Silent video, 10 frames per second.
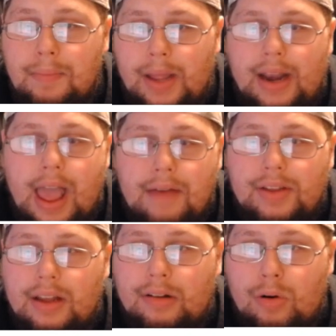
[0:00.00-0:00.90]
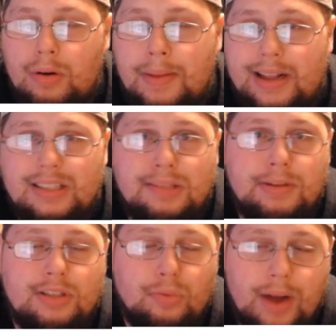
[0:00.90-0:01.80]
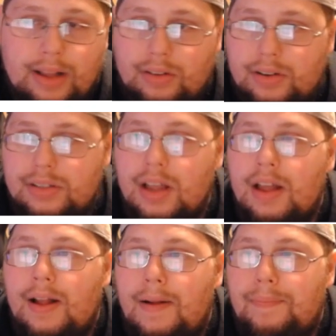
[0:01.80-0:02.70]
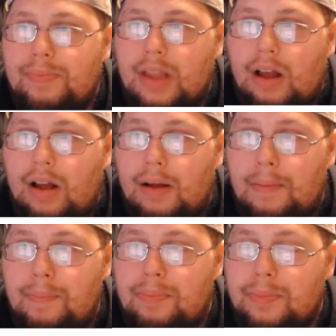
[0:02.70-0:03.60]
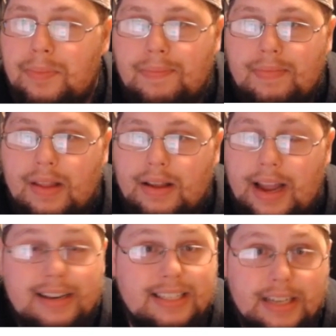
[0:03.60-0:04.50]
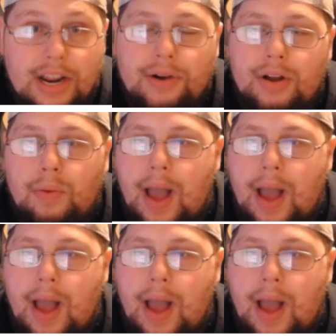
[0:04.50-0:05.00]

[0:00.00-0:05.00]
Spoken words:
and having a quarterback in Spencer Rattler's kind of scenario.